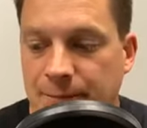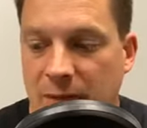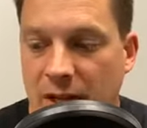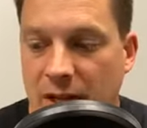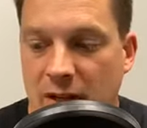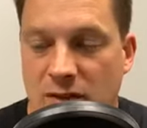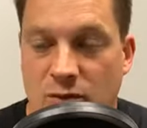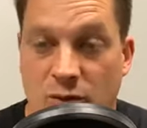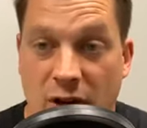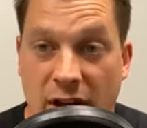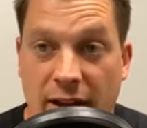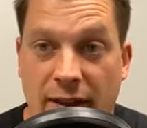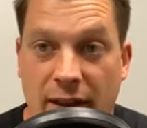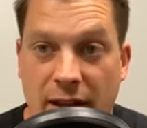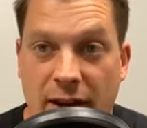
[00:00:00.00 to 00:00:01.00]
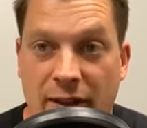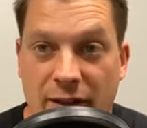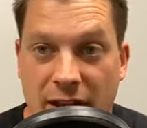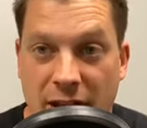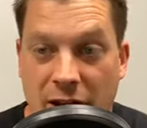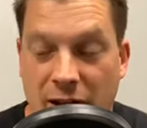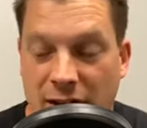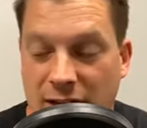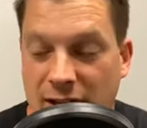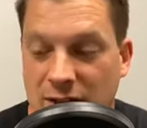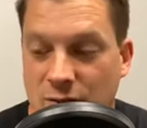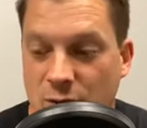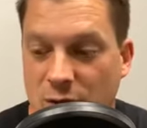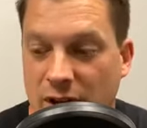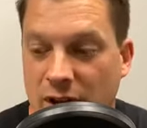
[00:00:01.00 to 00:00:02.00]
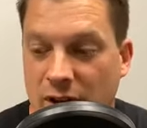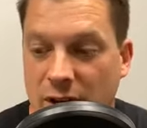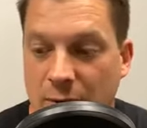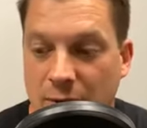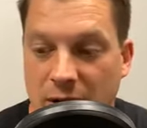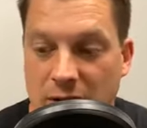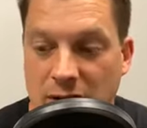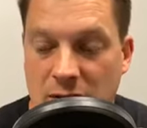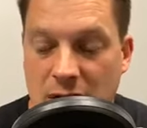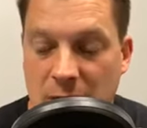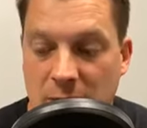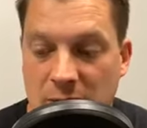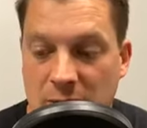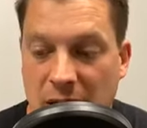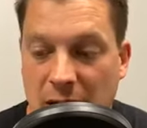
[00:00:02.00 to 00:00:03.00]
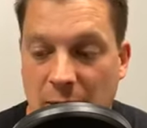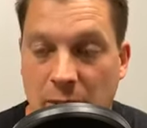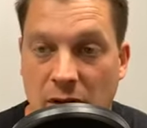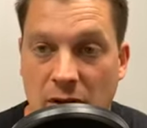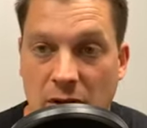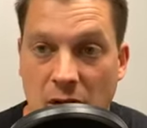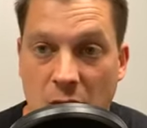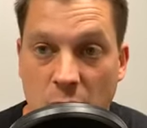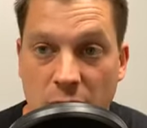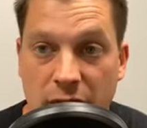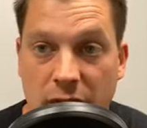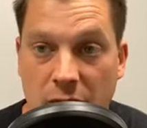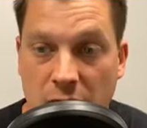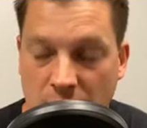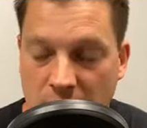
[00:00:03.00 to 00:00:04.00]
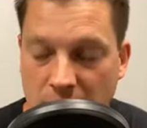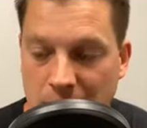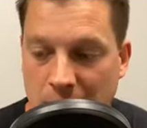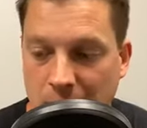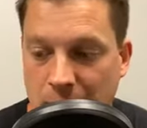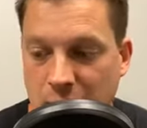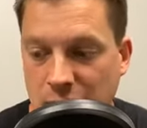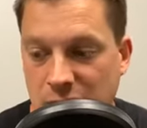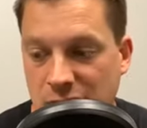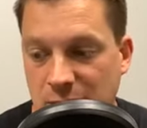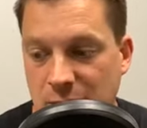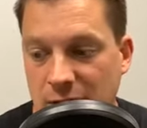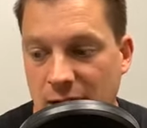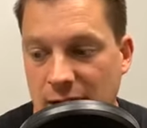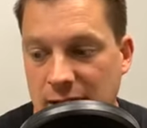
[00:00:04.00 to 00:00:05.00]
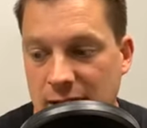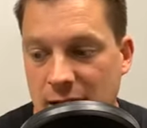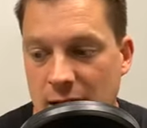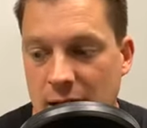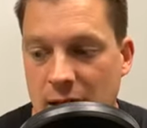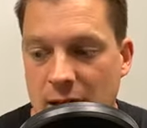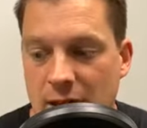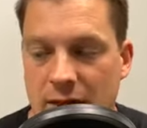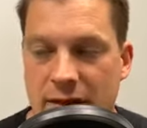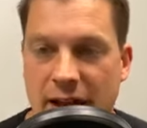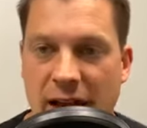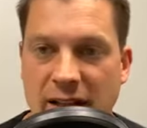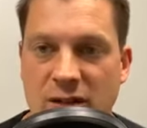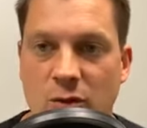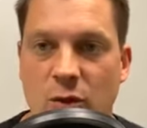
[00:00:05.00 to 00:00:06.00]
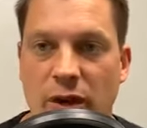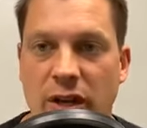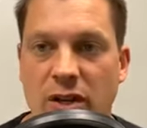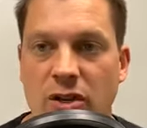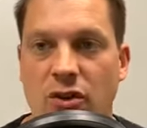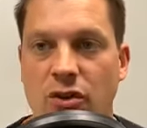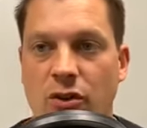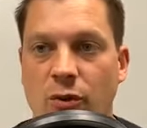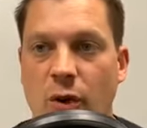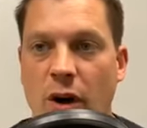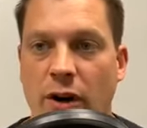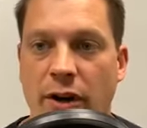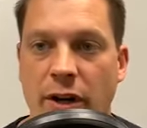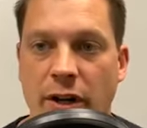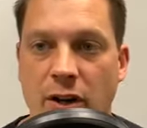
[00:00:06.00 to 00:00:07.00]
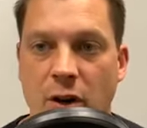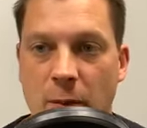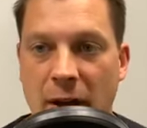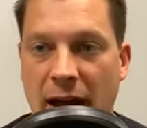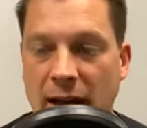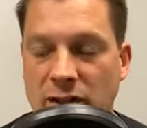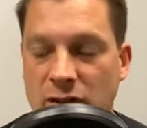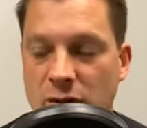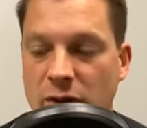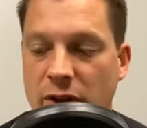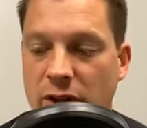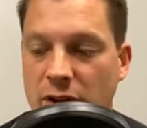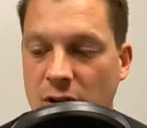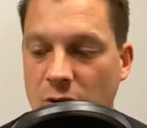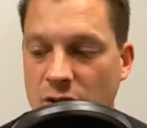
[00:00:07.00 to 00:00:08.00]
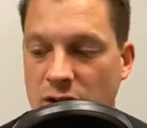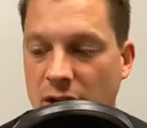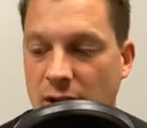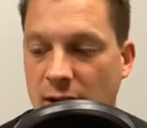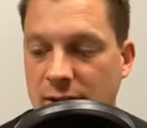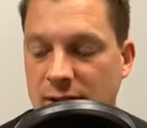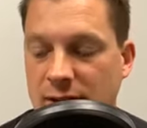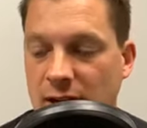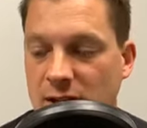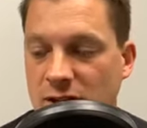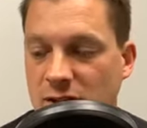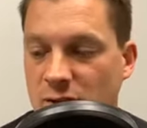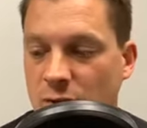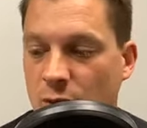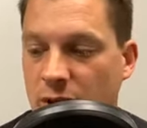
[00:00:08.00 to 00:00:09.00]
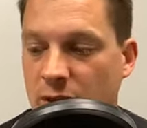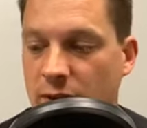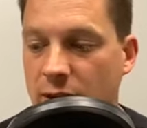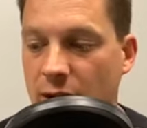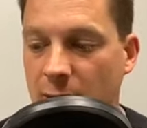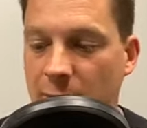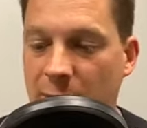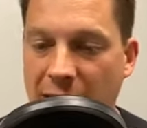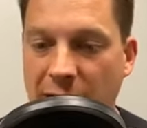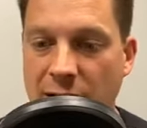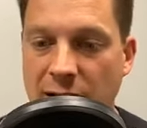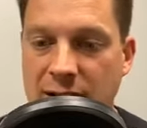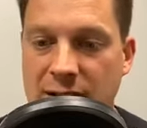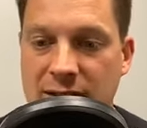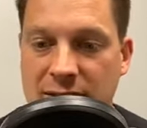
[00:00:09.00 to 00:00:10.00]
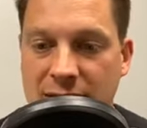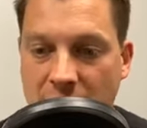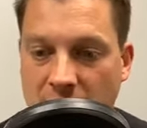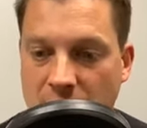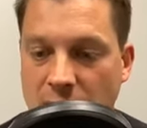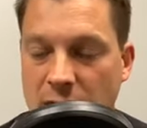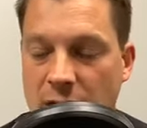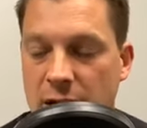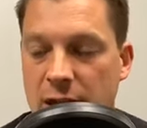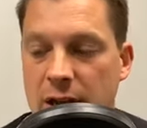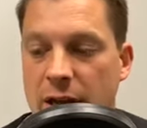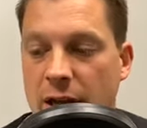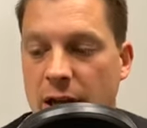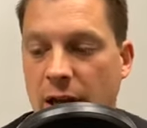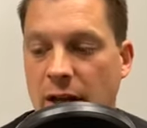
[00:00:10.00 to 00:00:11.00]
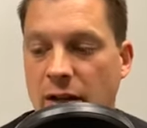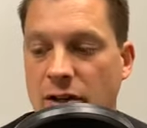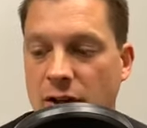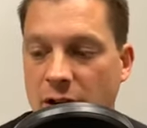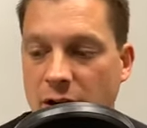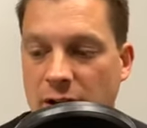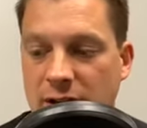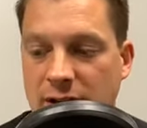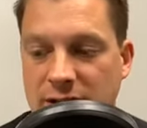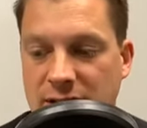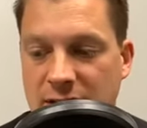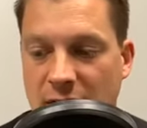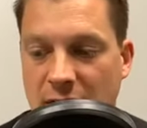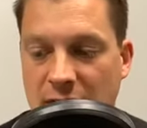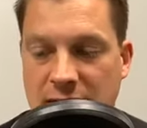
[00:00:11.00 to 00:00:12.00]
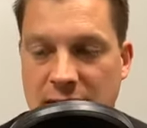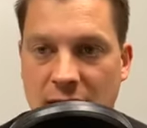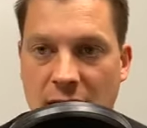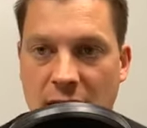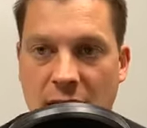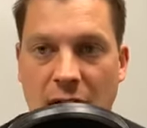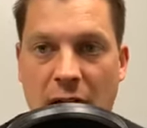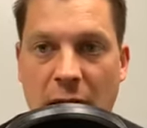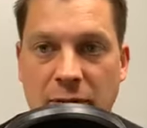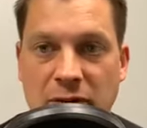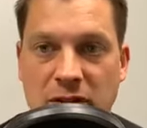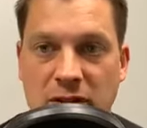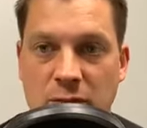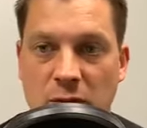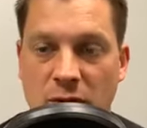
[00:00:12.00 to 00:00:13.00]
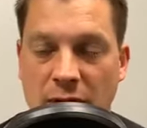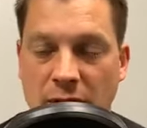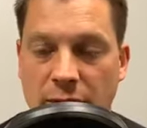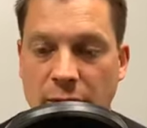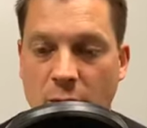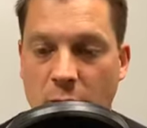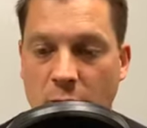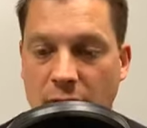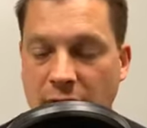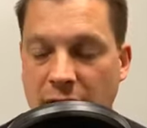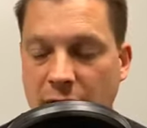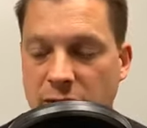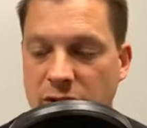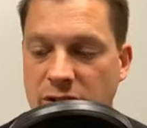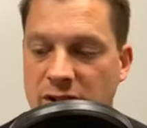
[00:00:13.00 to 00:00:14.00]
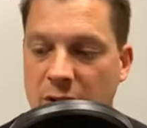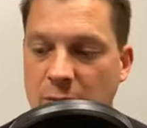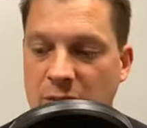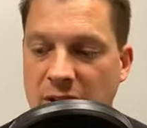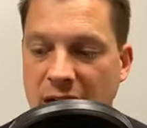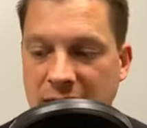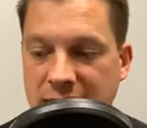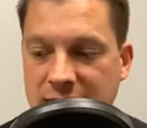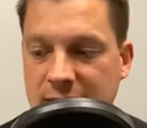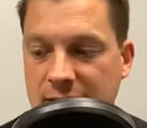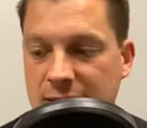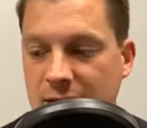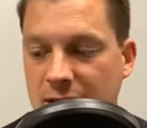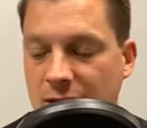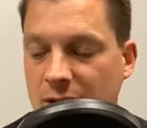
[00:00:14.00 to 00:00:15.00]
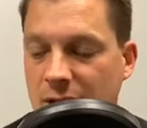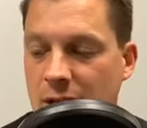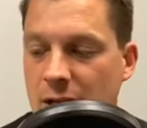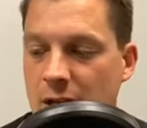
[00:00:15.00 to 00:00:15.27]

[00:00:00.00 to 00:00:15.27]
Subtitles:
is right then and there, is when the appraisal comes back below the agreed upon purchase price. That's when you are going to go back to the negotiating stages with a buyer and seller, and you're going to discuss options moving forward. Now, there's some cases here